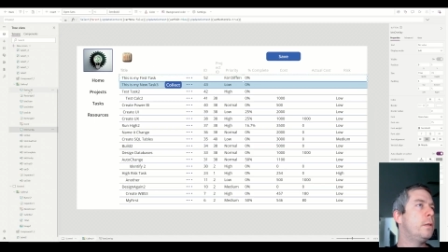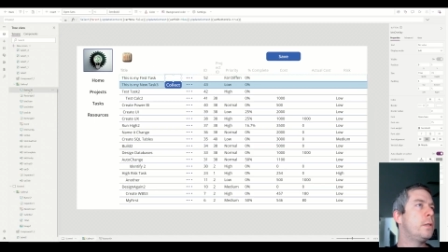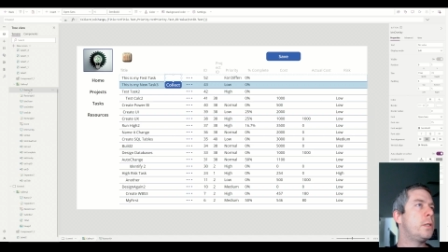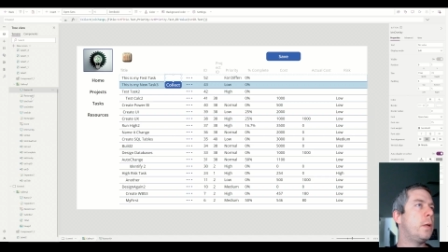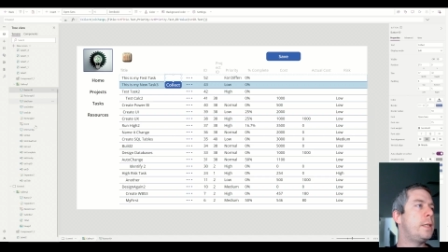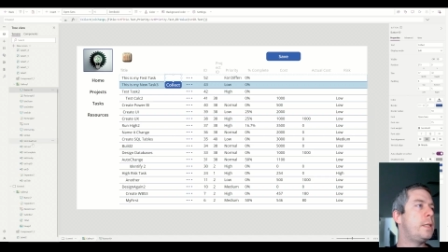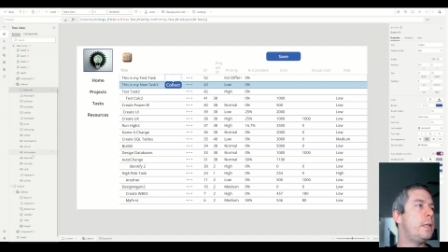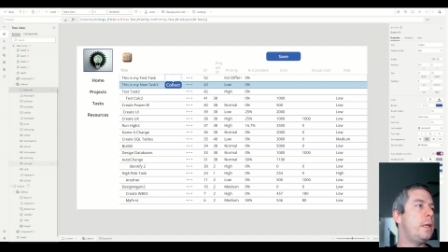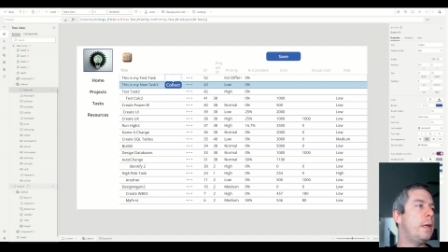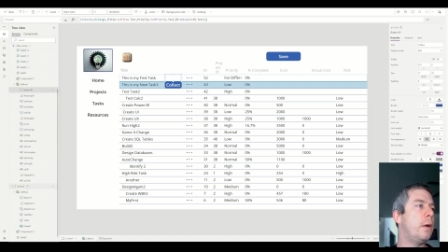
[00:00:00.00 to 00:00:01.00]
So let's
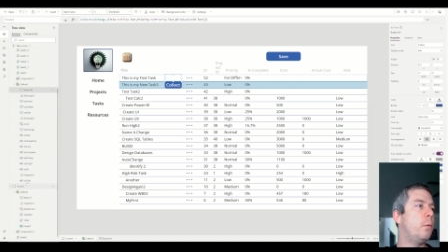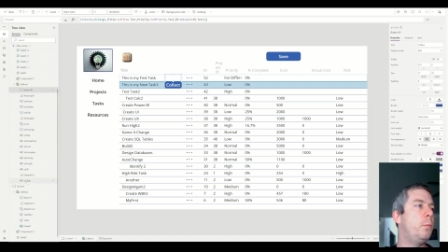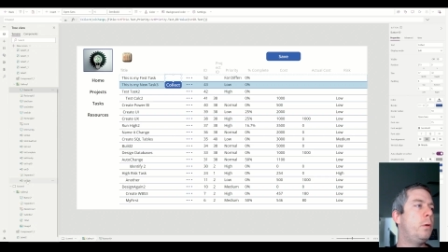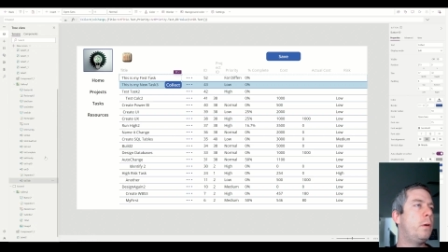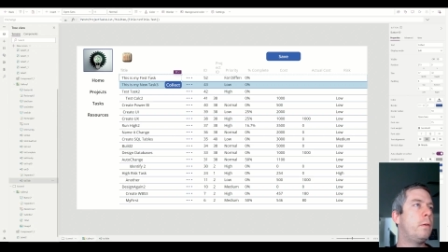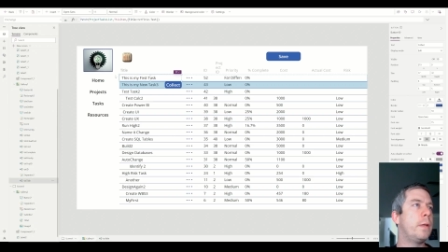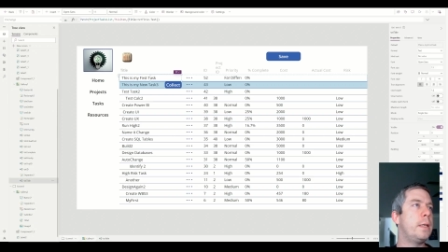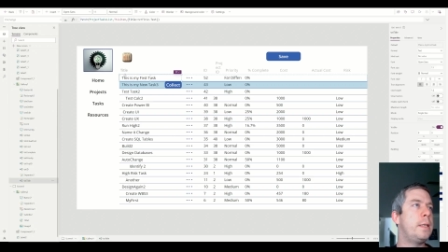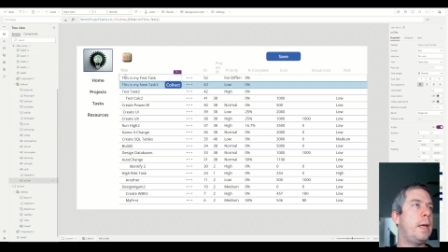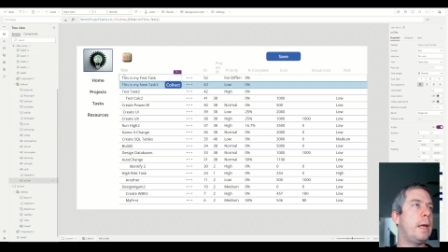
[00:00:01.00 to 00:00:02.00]
see here. We'll move over the
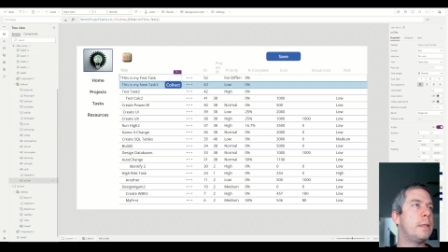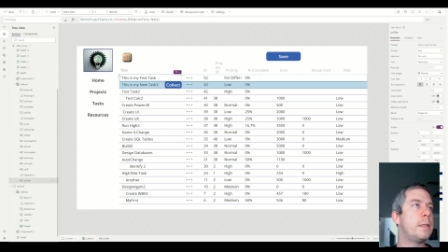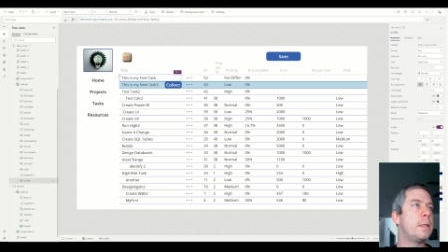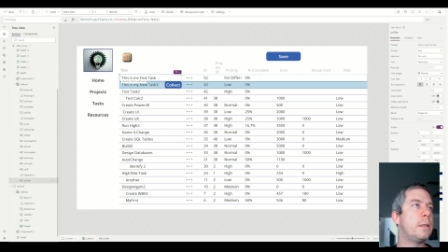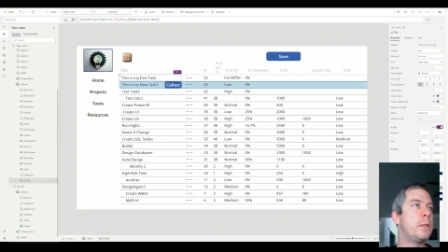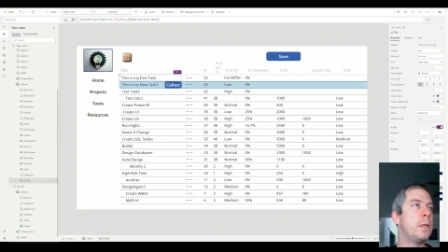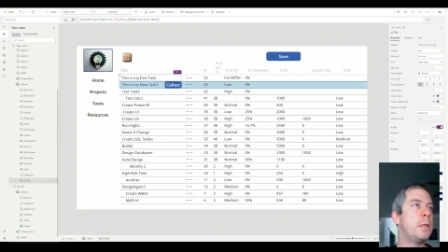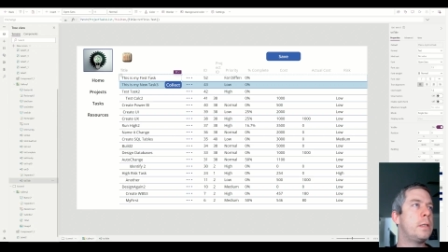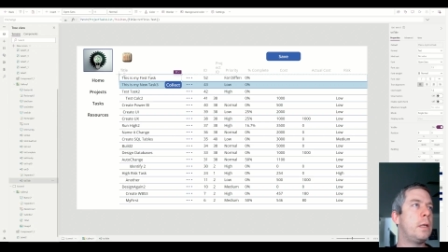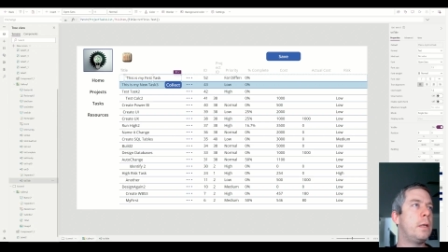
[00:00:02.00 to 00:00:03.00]
text
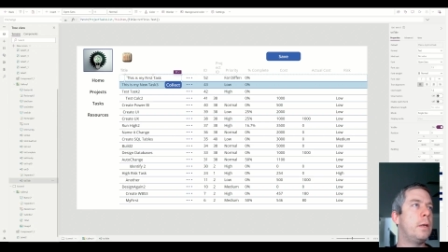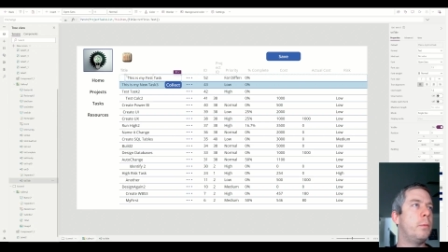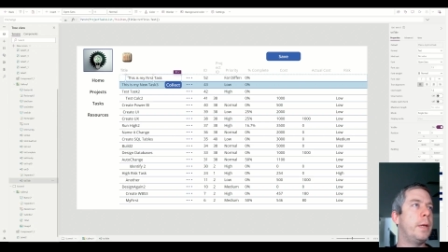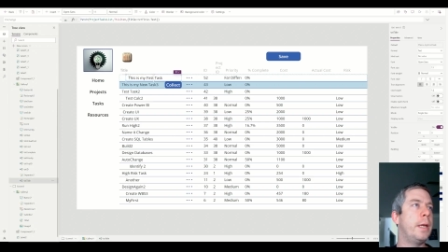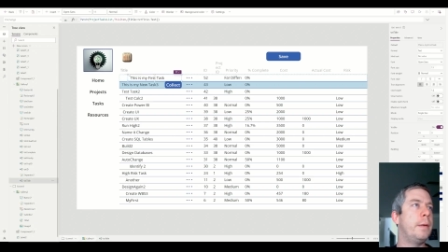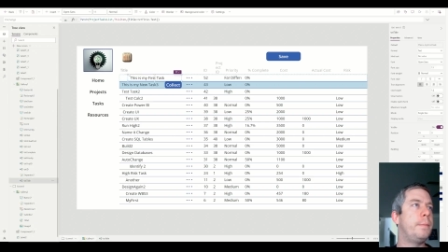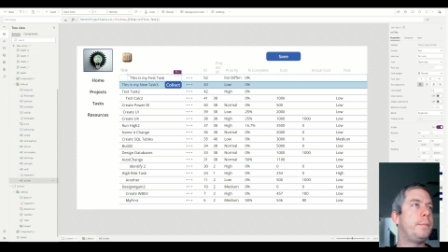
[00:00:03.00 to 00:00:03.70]
just a little bit.